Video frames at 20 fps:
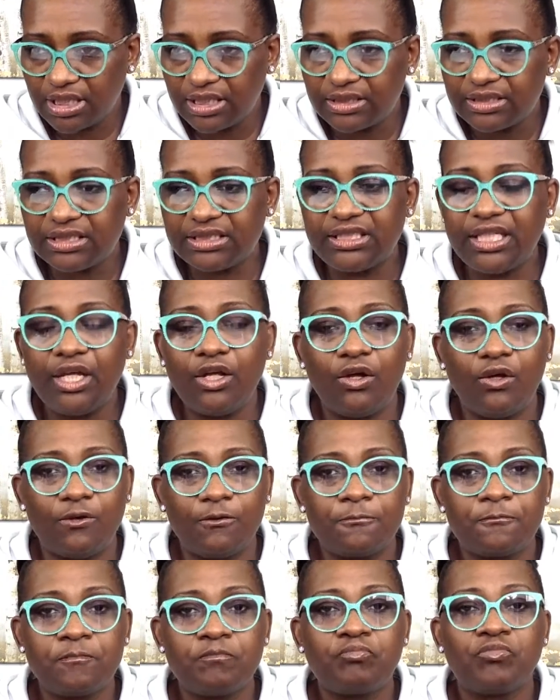still
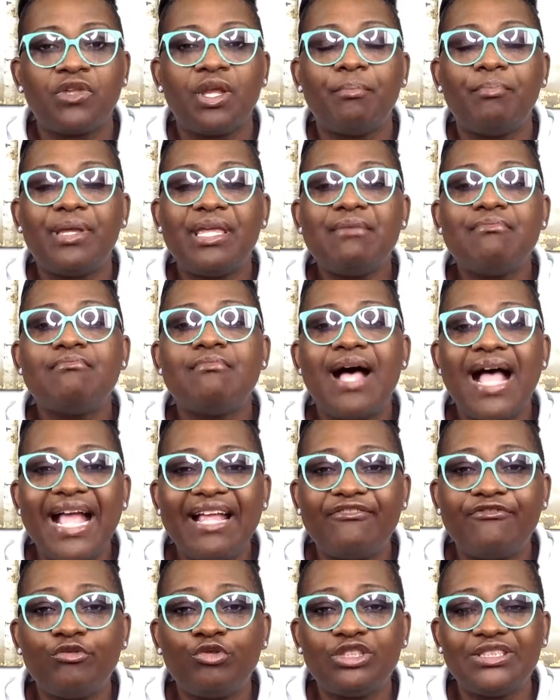be
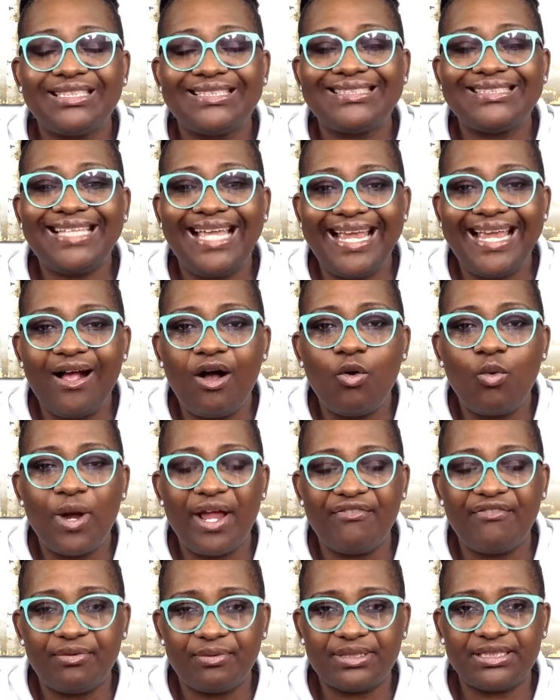mindful to stay
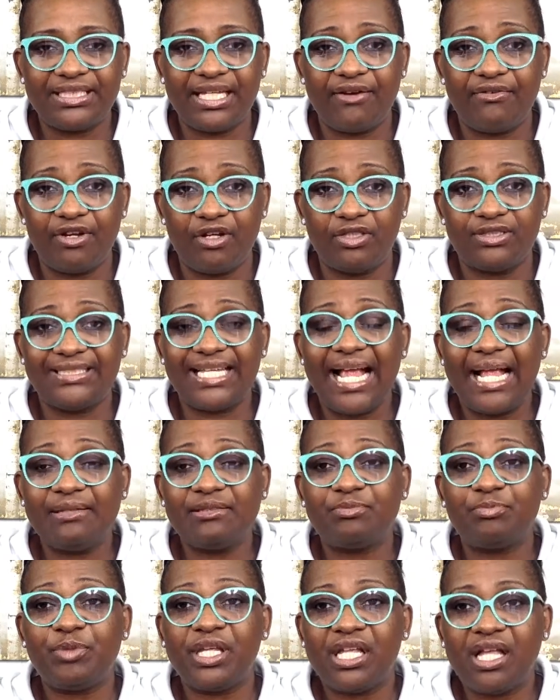away from
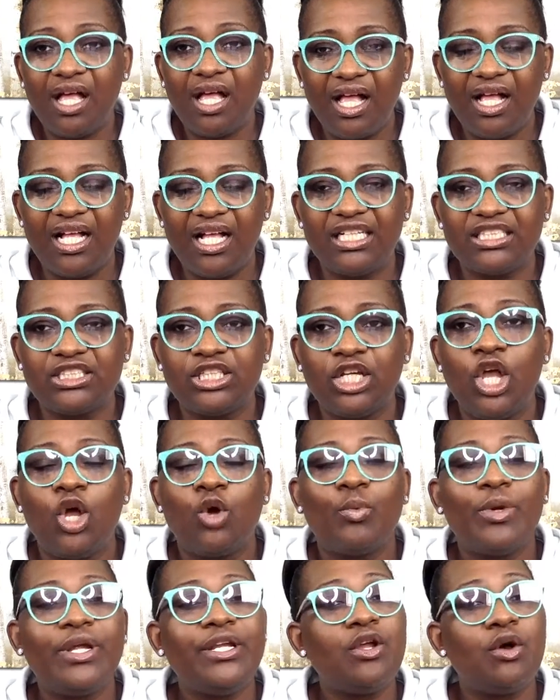stereotypes, because
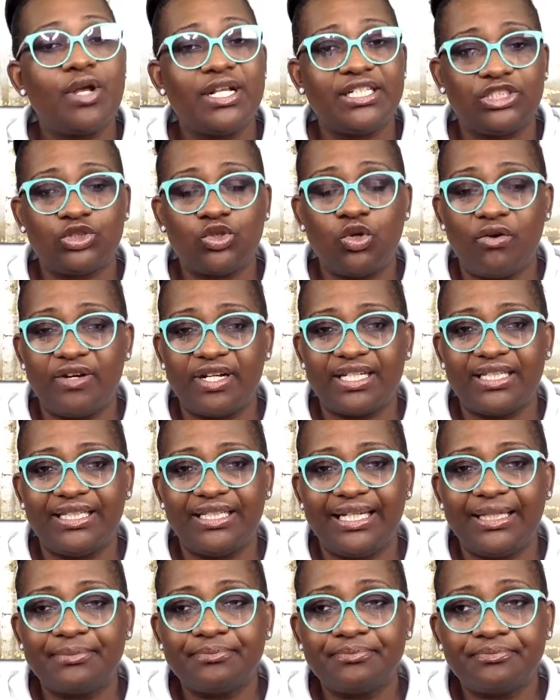we know
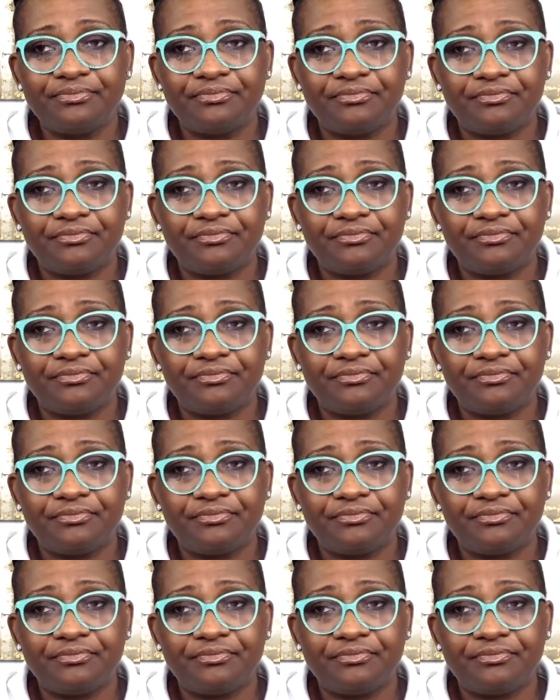historically,